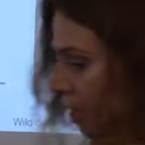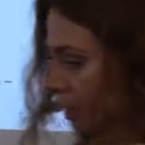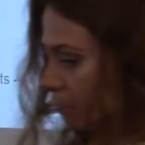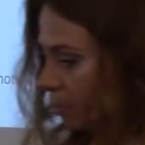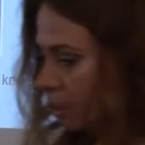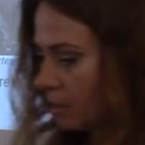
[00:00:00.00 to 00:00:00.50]

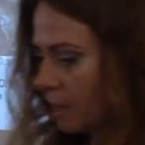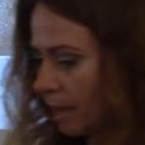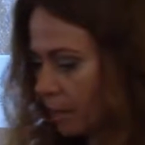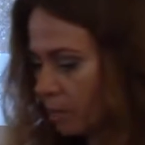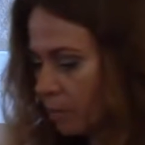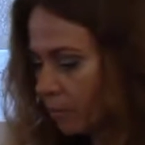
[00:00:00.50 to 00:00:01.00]
the
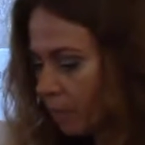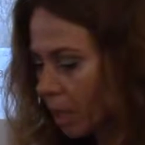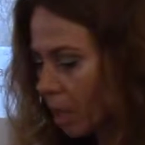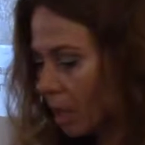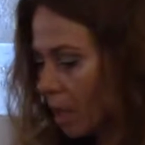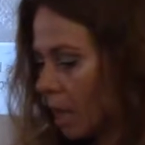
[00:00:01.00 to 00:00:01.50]
slide.
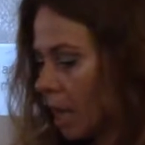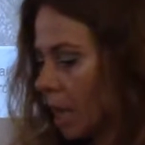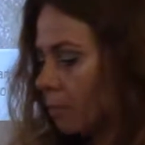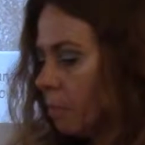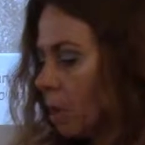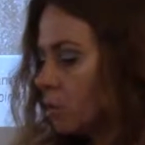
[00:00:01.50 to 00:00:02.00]

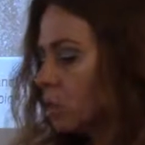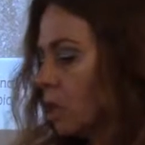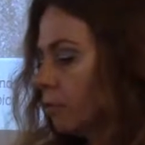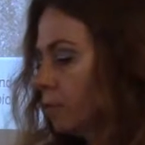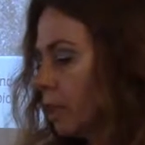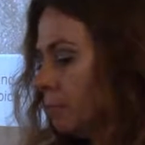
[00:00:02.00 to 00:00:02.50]
Most
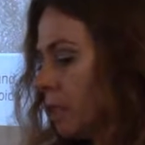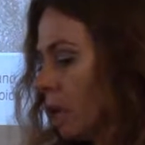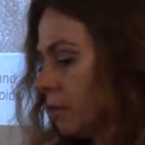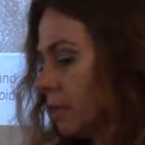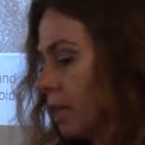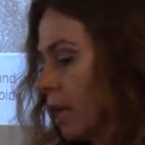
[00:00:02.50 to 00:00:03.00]
of the
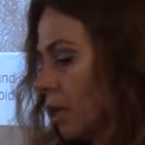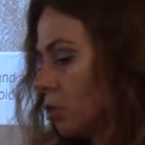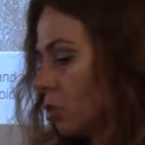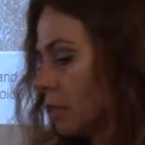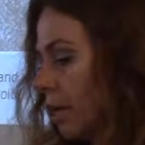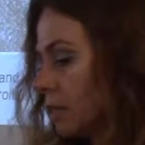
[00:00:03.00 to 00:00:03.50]
Bronze
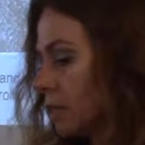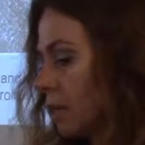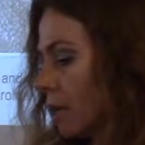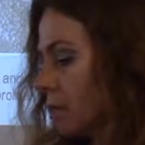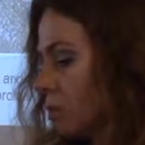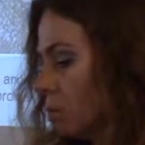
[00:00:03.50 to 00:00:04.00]
Age
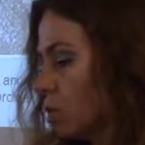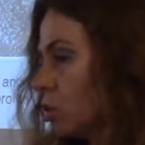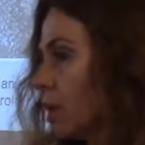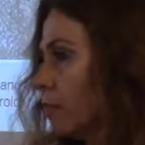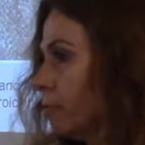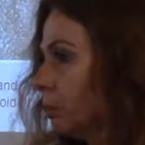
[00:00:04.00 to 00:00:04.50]
textiles
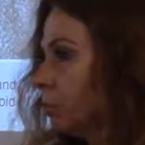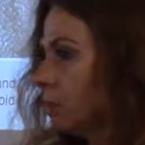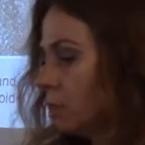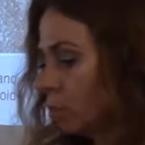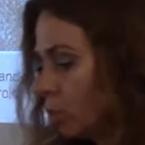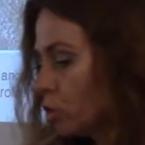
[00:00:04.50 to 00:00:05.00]

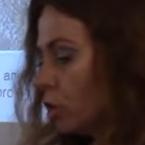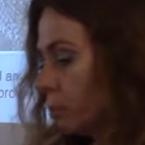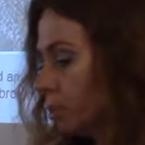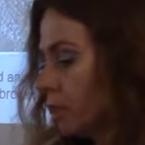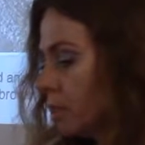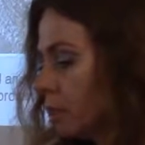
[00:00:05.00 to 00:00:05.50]
which are
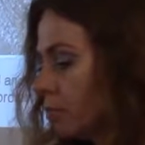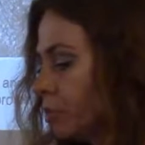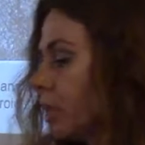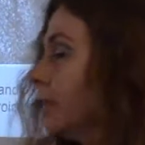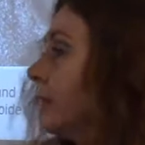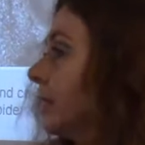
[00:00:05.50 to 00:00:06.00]

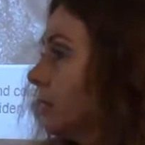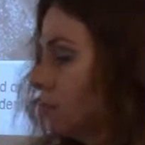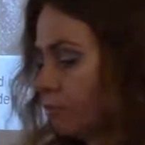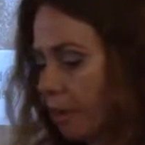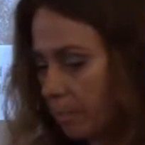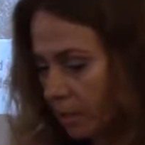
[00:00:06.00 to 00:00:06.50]
preserved are
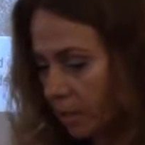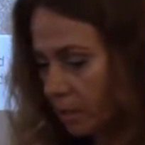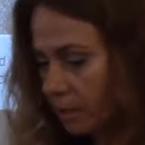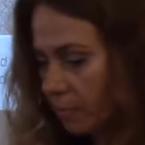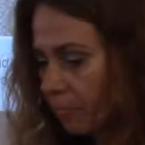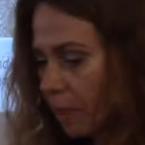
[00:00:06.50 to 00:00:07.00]
linen
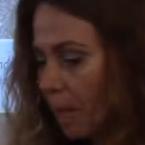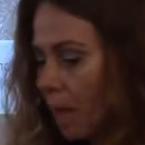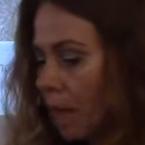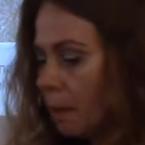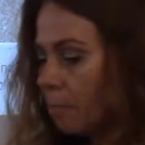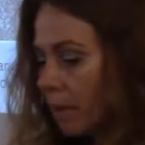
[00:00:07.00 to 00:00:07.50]
fabrics.
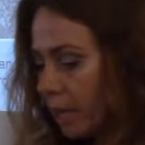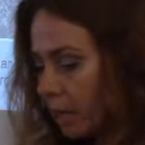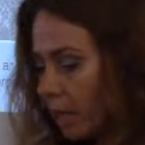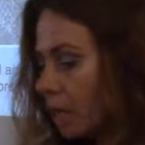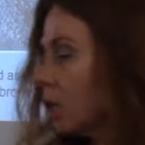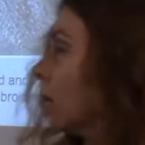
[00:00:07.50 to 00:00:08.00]
Many